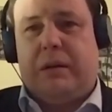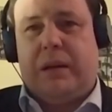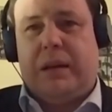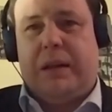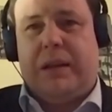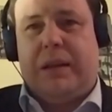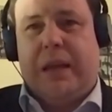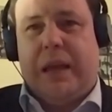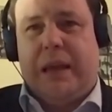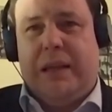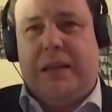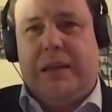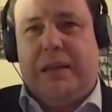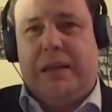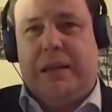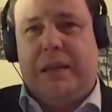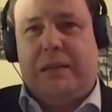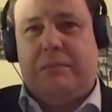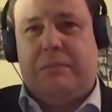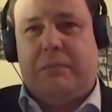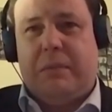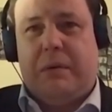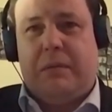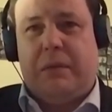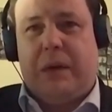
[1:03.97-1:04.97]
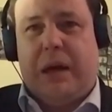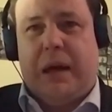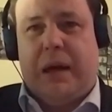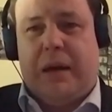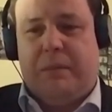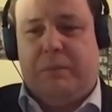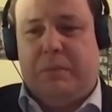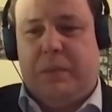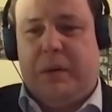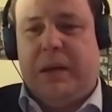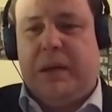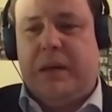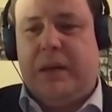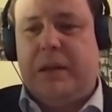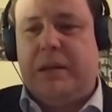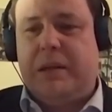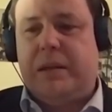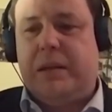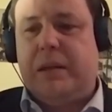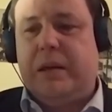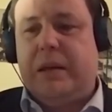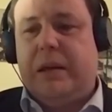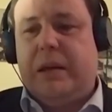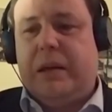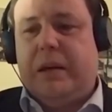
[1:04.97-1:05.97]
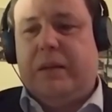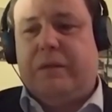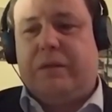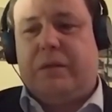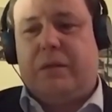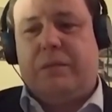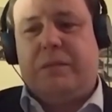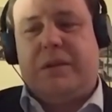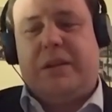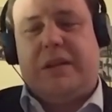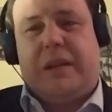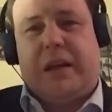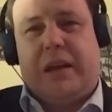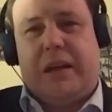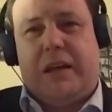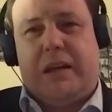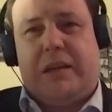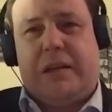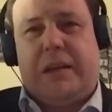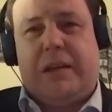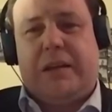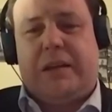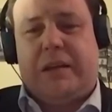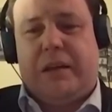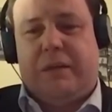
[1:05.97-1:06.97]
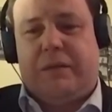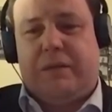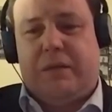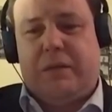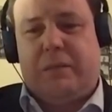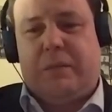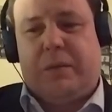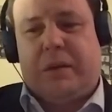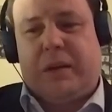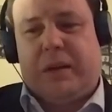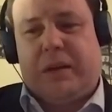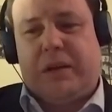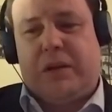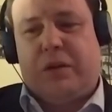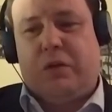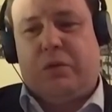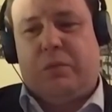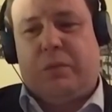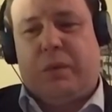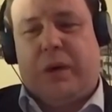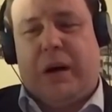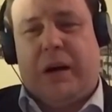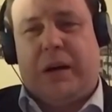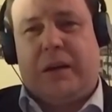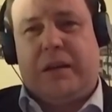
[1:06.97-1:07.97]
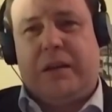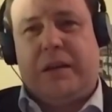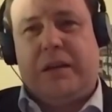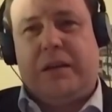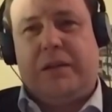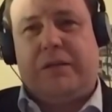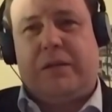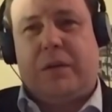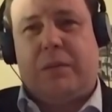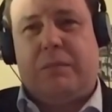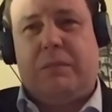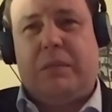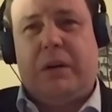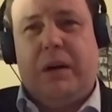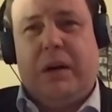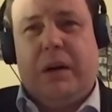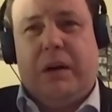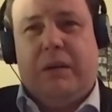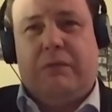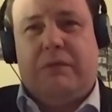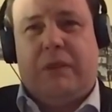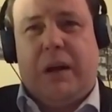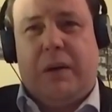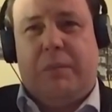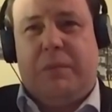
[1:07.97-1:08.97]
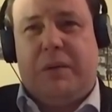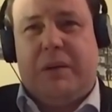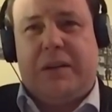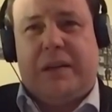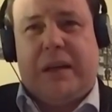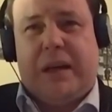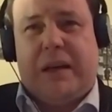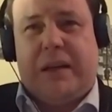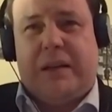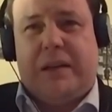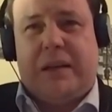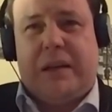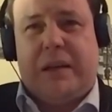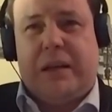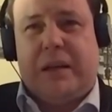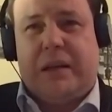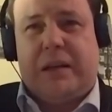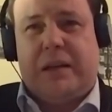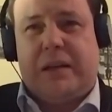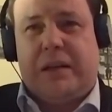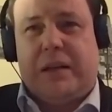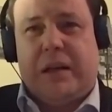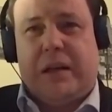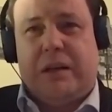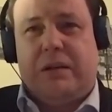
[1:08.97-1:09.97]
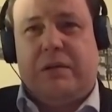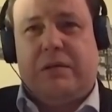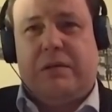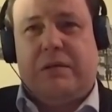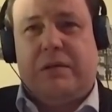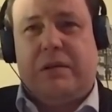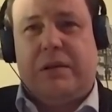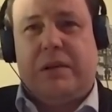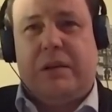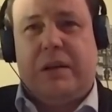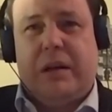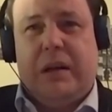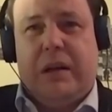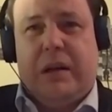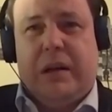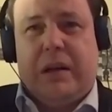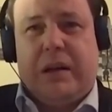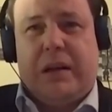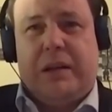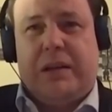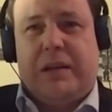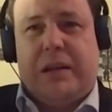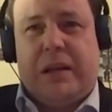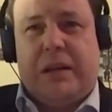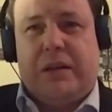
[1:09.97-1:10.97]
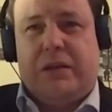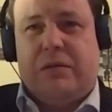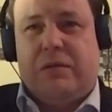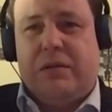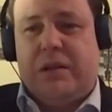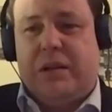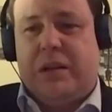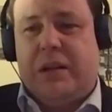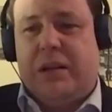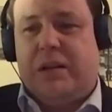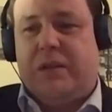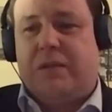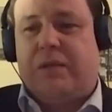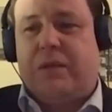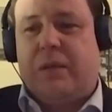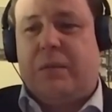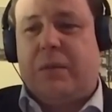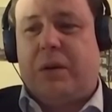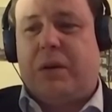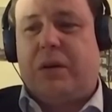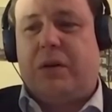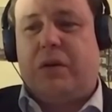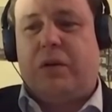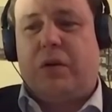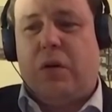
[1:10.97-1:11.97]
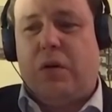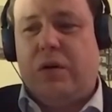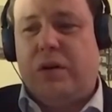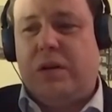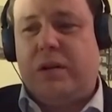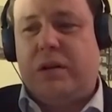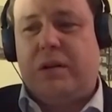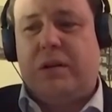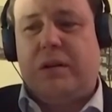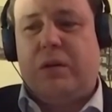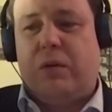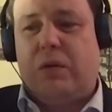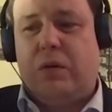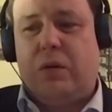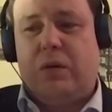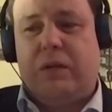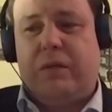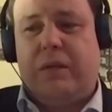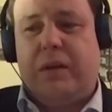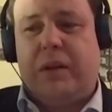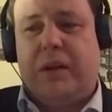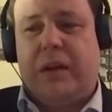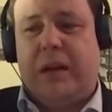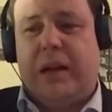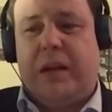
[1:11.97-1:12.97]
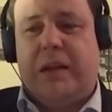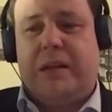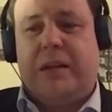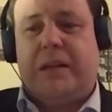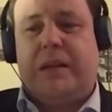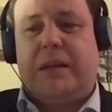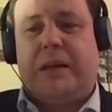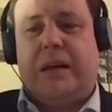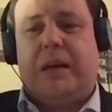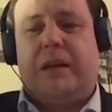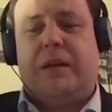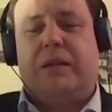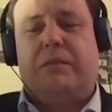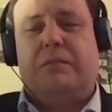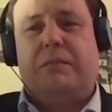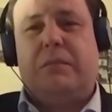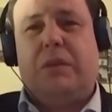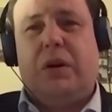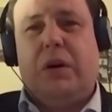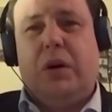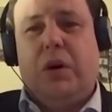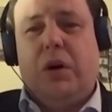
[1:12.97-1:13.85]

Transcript: that 19 MPs from 6 different political parties, from representing constituencies from across the whole of the United Kingdom,